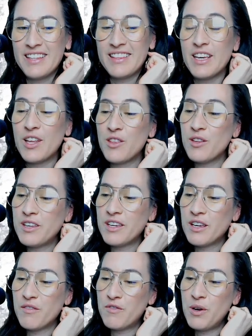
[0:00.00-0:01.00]
other thing,
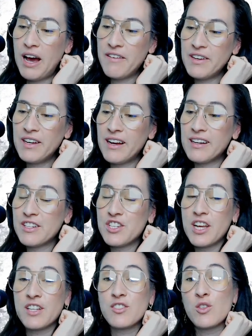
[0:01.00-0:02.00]
if you haven't gotten a
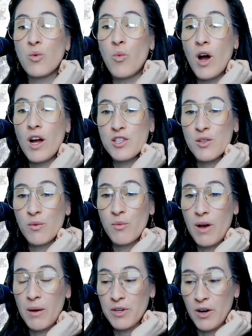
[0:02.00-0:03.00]
chance to watch the
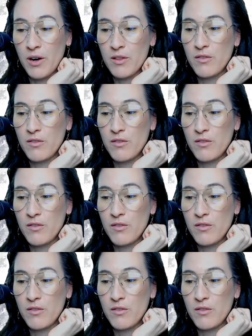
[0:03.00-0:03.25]
webinar,